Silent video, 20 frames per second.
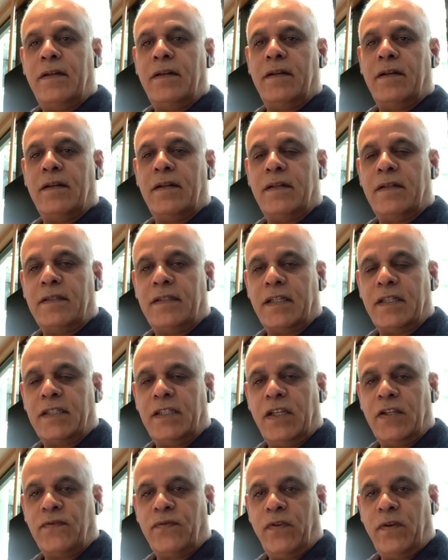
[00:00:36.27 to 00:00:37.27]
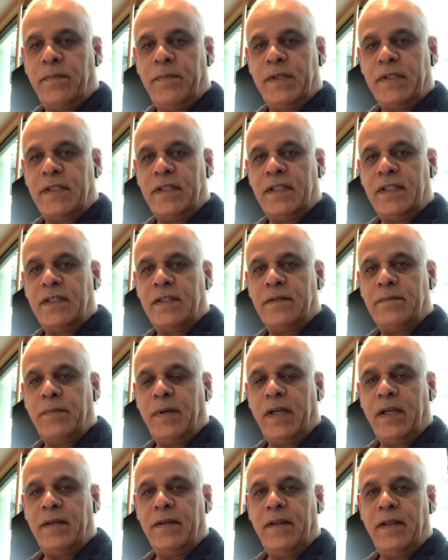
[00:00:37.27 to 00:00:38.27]
a successful business
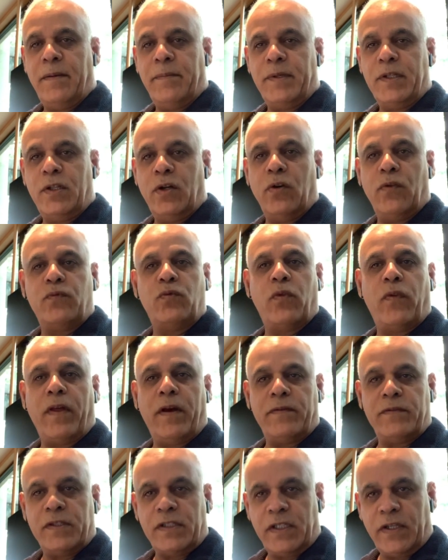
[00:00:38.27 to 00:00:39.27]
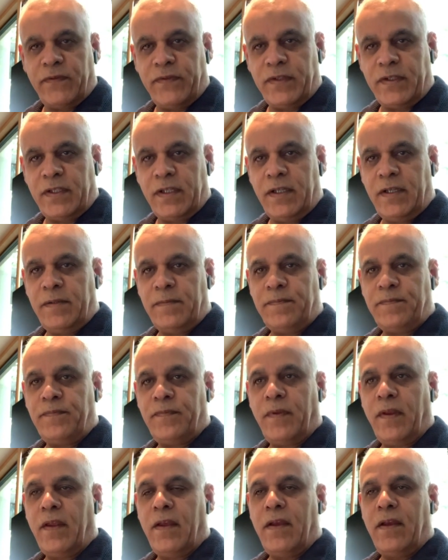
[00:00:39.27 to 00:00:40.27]
by the middle of 2017
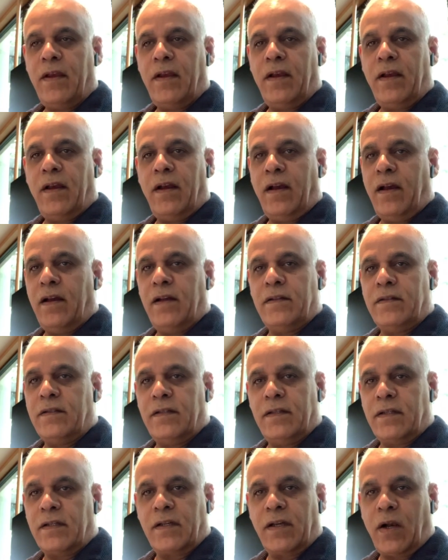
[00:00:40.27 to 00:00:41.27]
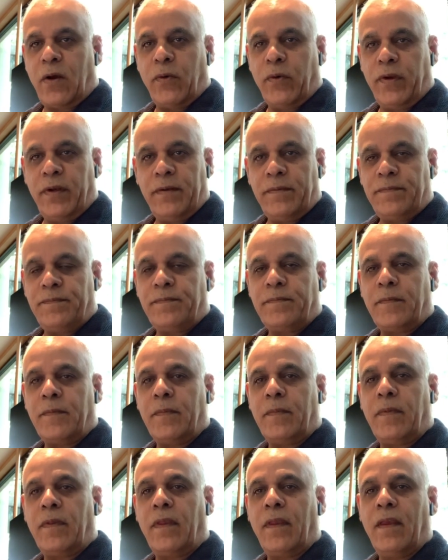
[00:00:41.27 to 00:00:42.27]
and growing.
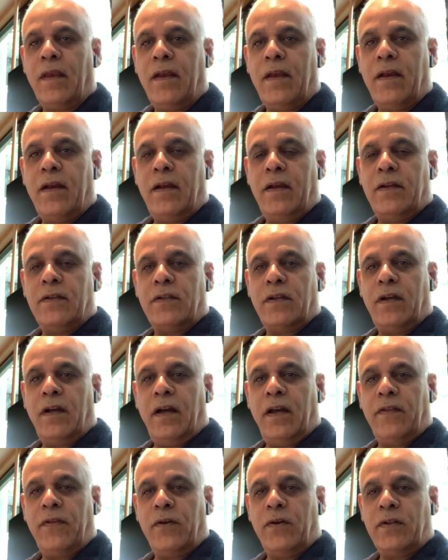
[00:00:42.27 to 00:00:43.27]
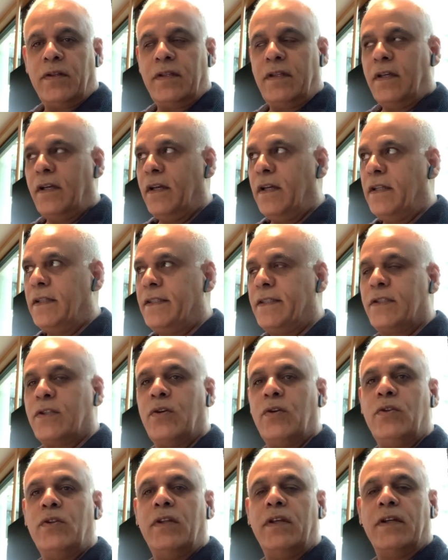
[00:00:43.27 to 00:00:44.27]
I thought it's
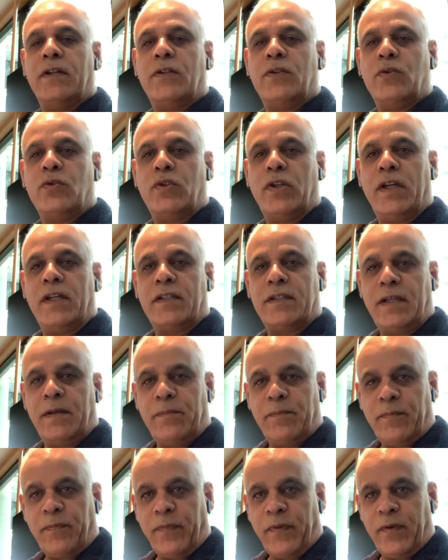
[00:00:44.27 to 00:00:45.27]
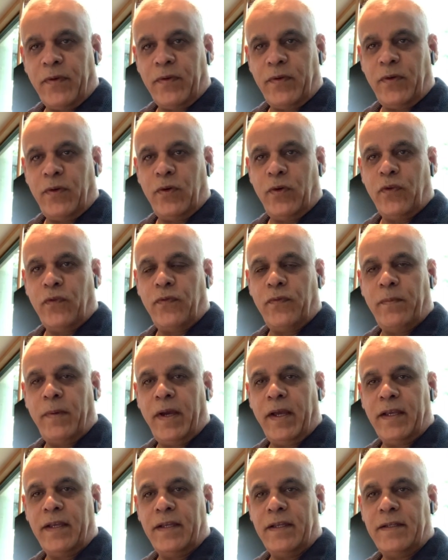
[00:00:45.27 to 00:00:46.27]
good to share some of
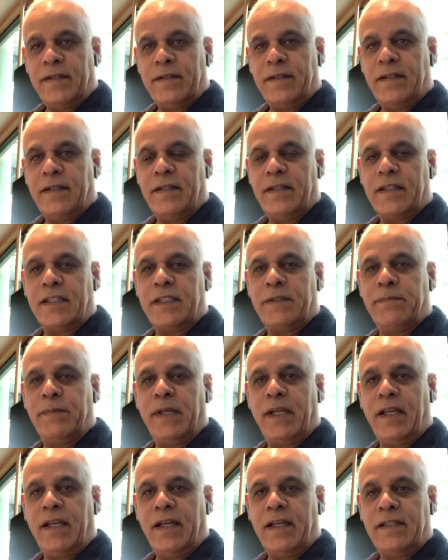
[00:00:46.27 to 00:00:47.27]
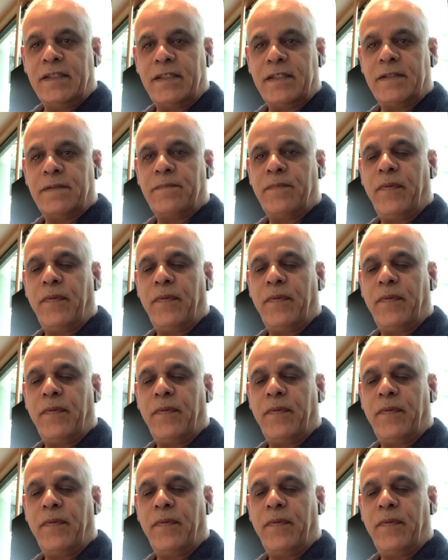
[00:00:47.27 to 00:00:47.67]
my experience